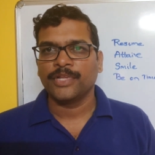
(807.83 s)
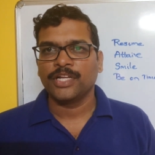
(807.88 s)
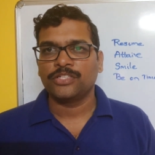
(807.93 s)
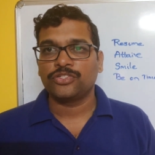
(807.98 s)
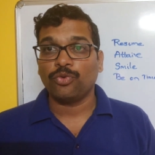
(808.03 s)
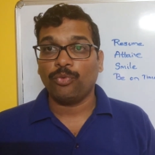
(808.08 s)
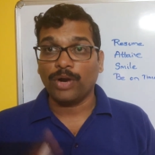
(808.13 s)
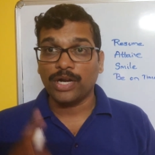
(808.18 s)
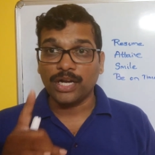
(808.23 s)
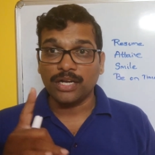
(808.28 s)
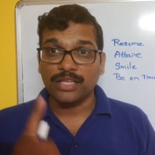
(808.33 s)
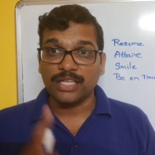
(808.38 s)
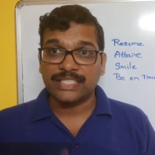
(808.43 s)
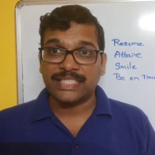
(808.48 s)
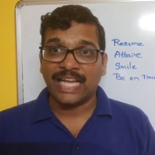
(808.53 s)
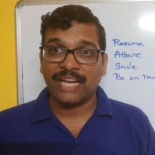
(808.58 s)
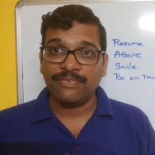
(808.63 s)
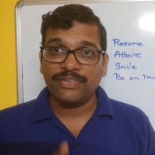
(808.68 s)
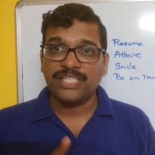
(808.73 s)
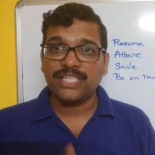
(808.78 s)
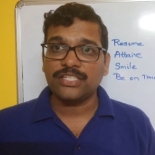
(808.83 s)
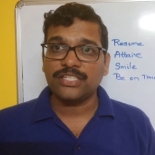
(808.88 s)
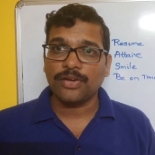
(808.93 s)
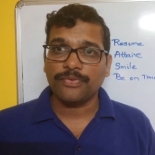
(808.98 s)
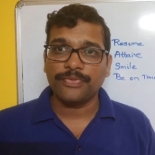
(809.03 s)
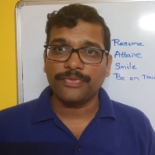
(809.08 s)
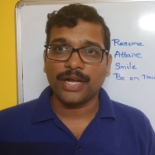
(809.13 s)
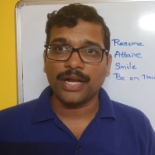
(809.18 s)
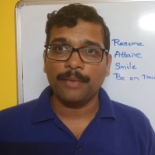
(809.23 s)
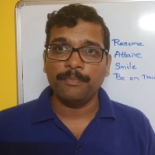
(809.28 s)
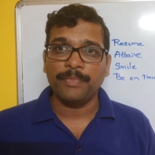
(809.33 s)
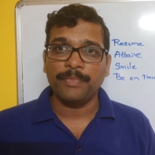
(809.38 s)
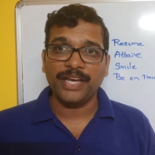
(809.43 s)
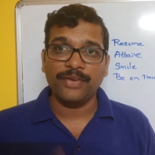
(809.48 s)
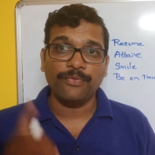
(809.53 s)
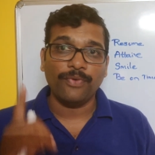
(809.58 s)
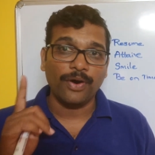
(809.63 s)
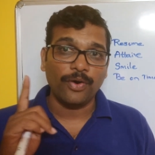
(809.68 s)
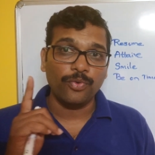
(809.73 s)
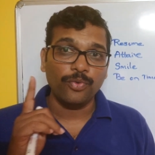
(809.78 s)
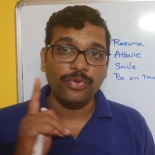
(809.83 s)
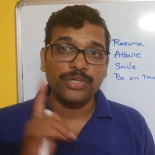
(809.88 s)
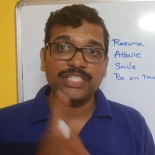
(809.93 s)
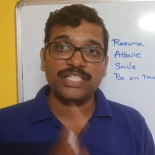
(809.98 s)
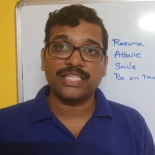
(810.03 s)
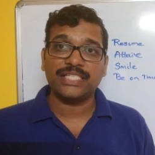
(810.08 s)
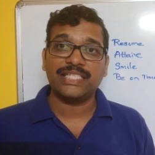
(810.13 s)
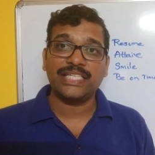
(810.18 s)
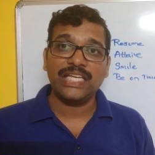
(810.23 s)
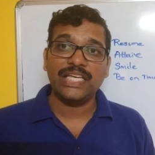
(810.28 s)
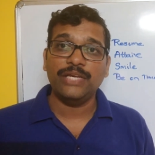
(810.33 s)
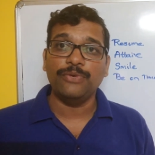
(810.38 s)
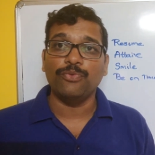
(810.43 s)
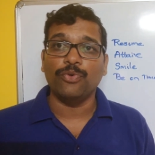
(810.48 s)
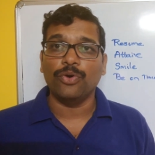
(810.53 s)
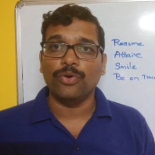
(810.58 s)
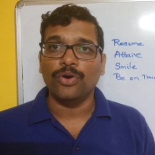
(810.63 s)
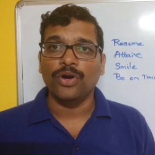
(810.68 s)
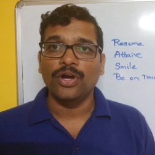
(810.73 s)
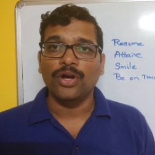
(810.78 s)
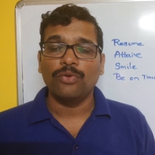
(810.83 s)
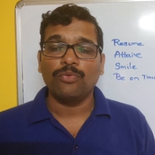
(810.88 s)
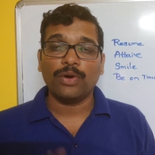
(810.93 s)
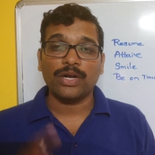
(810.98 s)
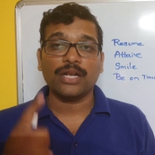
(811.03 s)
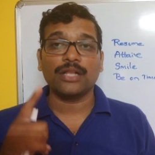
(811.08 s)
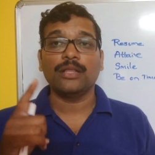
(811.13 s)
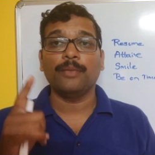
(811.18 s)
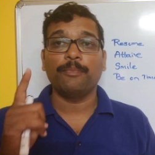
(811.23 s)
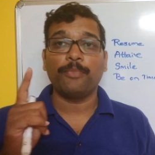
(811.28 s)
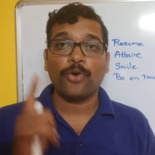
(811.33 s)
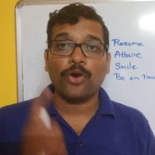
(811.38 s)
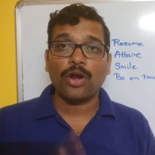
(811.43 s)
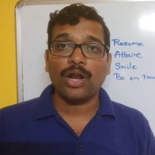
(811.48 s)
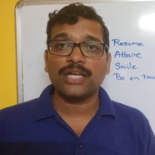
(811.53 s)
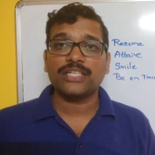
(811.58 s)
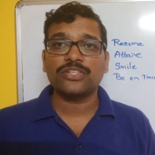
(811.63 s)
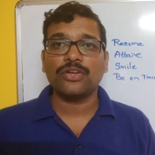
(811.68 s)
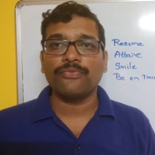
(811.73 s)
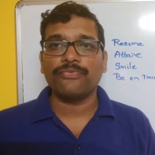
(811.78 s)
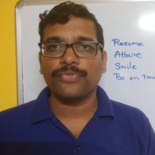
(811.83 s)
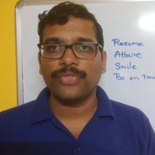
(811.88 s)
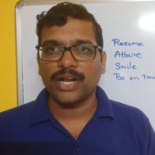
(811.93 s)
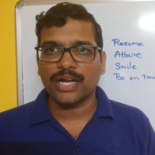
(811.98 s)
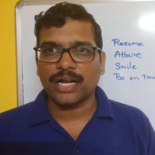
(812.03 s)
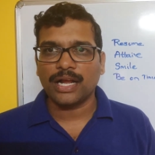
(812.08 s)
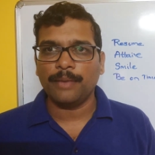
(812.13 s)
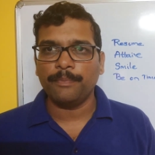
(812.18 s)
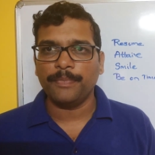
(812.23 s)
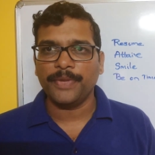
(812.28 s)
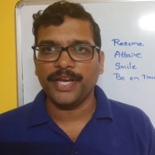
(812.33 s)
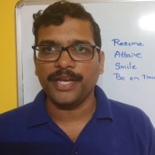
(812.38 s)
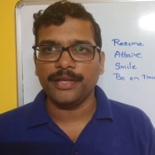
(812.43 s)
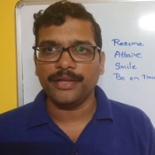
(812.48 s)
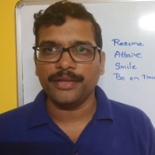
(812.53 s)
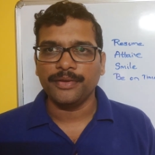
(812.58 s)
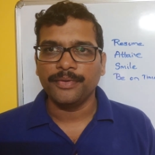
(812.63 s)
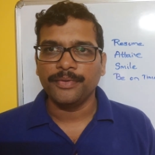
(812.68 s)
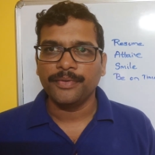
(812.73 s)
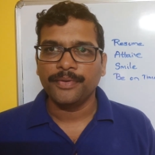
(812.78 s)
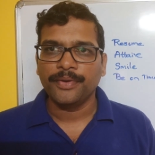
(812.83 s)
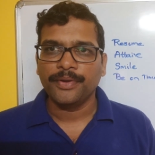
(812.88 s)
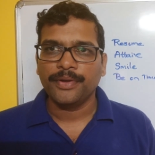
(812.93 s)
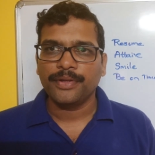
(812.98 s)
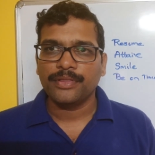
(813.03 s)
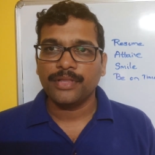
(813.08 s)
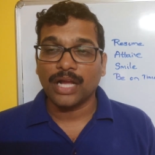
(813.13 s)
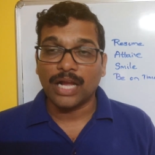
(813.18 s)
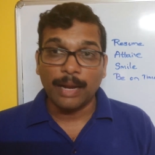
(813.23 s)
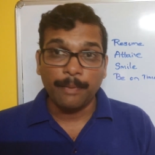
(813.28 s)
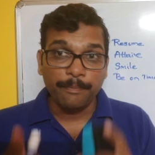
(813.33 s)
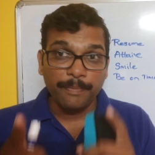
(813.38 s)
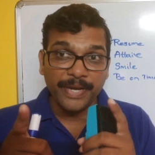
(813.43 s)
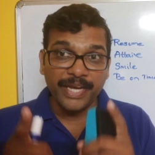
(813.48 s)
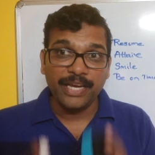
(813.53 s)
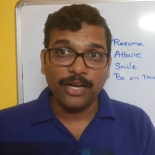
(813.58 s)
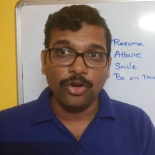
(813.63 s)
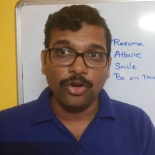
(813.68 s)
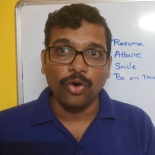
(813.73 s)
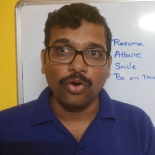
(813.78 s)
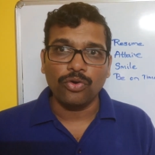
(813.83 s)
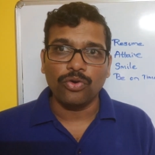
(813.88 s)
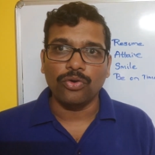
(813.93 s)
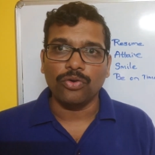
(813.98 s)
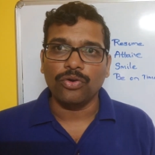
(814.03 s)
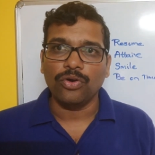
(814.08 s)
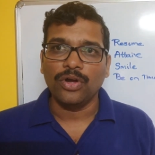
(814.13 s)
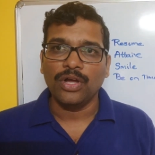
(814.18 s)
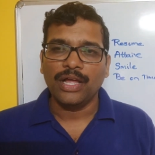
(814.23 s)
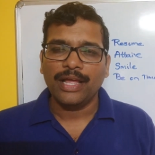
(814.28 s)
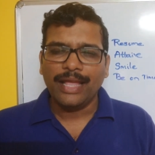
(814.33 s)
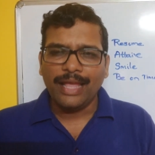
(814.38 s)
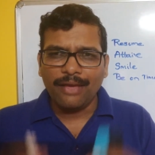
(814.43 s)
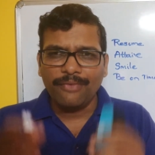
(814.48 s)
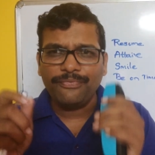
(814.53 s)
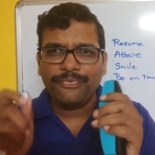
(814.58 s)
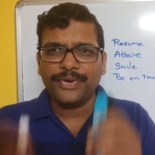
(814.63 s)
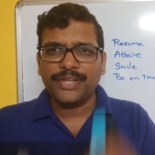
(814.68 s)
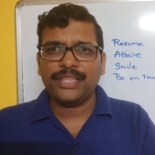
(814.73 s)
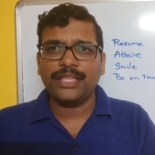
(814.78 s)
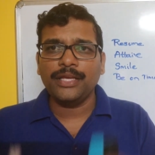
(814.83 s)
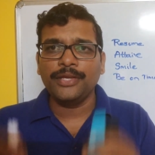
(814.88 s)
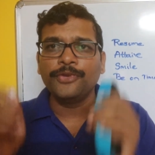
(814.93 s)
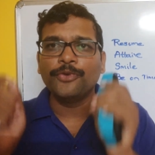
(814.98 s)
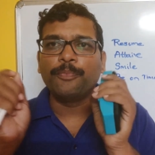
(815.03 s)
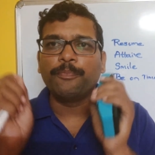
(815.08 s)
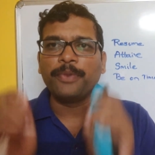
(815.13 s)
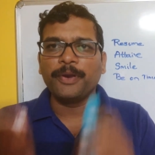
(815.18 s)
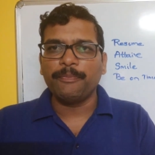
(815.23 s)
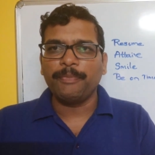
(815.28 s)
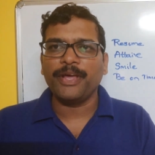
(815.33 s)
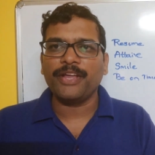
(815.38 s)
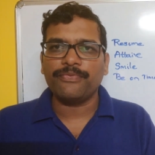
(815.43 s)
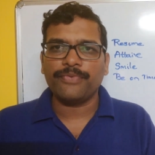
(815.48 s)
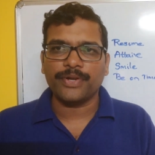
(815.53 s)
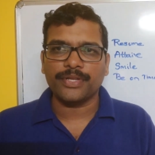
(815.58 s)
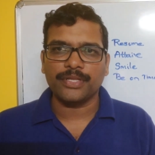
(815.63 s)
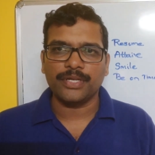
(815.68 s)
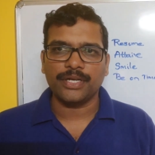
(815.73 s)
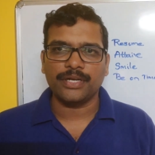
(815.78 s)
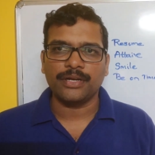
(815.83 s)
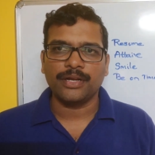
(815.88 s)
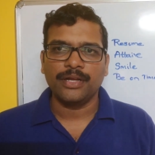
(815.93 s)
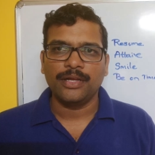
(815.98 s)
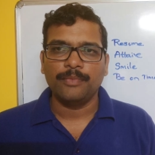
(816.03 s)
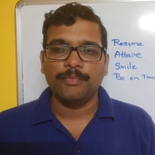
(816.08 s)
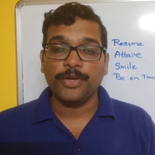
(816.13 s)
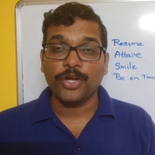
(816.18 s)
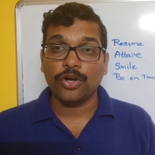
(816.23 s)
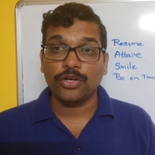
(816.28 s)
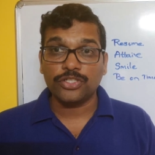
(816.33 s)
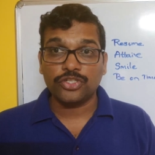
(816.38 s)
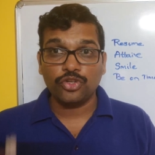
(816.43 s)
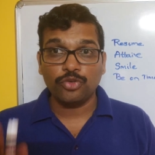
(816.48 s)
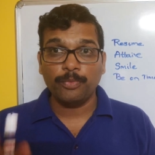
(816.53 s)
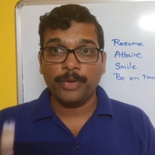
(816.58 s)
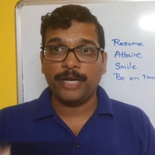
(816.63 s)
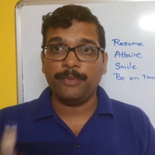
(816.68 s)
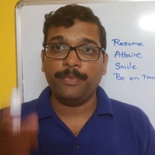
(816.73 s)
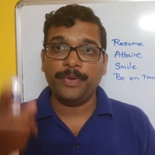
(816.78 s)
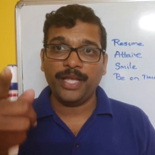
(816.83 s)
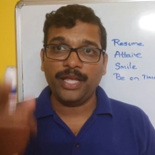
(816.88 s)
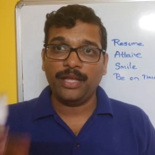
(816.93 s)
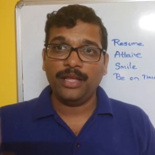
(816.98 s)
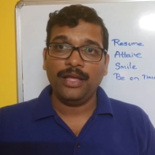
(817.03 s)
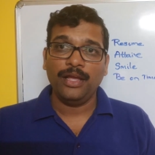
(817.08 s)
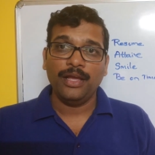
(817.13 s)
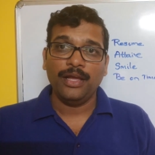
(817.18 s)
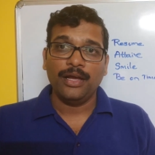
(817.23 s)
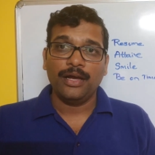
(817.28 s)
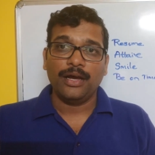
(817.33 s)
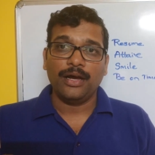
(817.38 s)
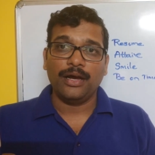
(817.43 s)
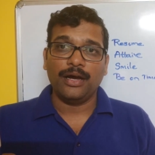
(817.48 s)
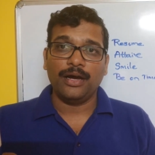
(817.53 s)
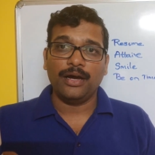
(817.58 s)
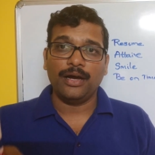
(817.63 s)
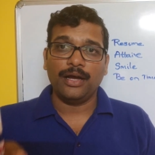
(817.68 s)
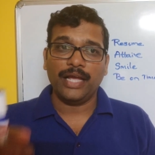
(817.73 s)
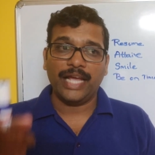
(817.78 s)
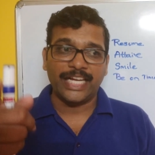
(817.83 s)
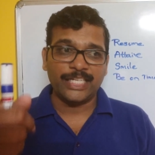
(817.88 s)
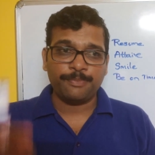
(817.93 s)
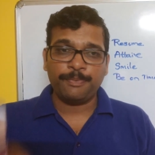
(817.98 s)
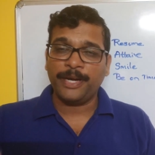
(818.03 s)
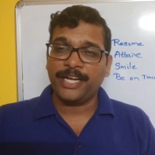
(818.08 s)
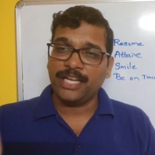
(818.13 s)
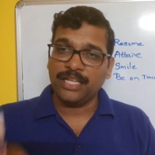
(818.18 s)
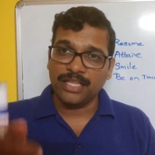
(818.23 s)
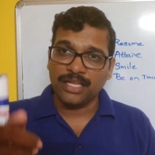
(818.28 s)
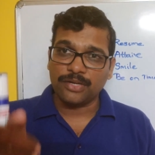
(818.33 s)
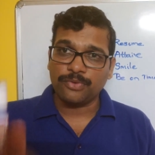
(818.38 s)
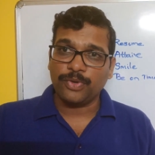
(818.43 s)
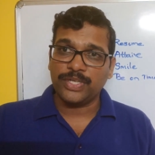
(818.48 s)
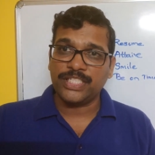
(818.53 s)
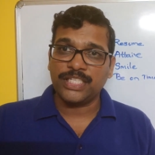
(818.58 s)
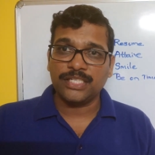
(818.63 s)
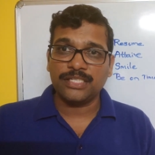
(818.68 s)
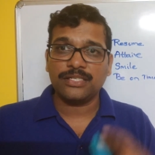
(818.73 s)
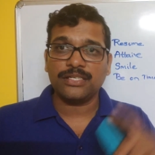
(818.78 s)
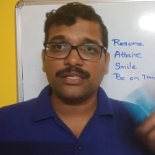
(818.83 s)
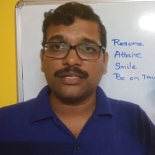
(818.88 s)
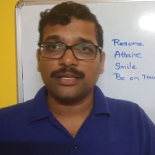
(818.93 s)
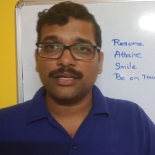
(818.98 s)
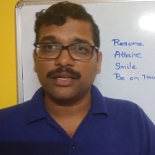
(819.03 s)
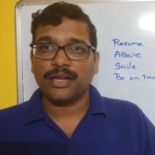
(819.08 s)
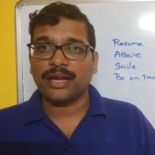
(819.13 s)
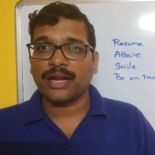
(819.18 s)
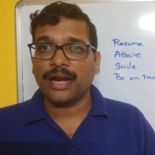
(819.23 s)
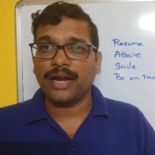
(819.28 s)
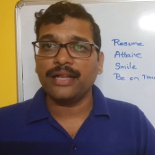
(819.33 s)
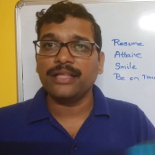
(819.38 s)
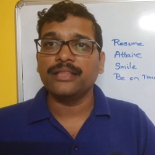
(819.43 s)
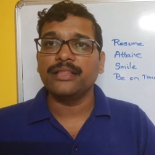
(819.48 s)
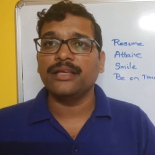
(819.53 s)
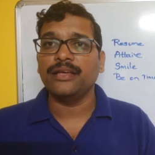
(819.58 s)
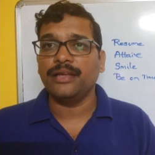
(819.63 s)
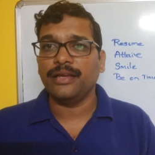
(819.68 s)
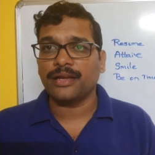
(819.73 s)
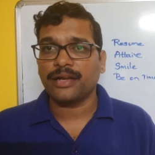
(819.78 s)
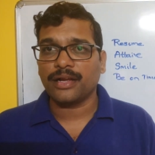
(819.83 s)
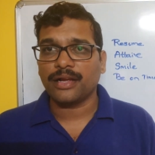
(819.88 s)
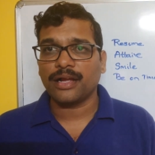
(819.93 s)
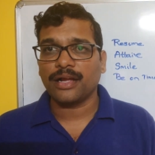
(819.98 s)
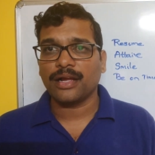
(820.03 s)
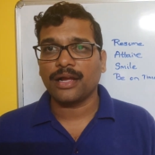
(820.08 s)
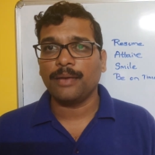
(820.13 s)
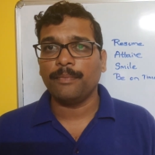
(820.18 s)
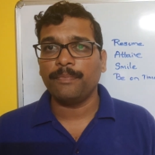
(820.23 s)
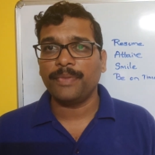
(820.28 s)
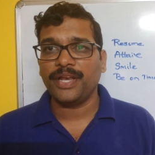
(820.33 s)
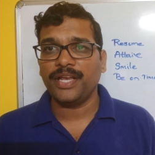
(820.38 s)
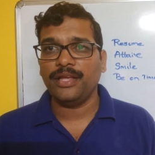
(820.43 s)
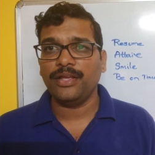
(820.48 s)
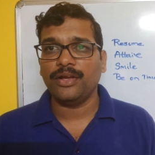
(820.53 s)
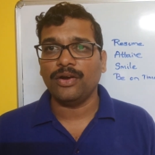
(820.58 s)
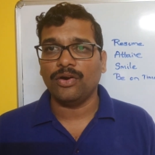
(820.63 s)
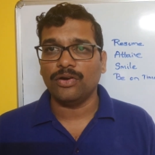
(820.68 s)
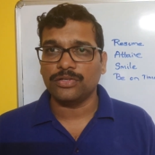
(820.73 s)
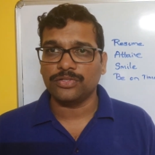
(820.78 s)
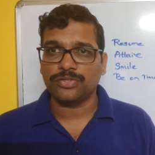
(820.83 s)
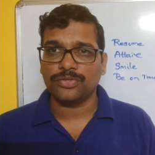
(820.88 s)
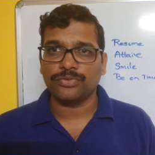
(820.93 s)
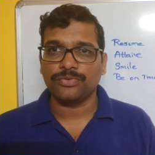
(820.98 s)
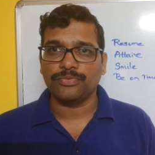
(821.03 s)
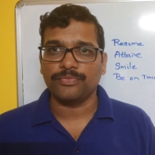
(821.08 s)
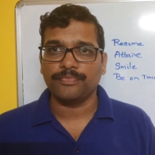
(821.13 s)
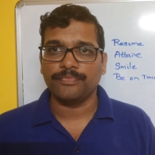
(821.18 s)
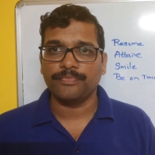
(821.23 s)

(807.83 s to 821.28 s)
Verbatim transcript: So what are the services of the company? Who is the CEO? What are the products of that company? The company logo. Everything you prepare for that. Because you might be expecting the questions regarding the company also.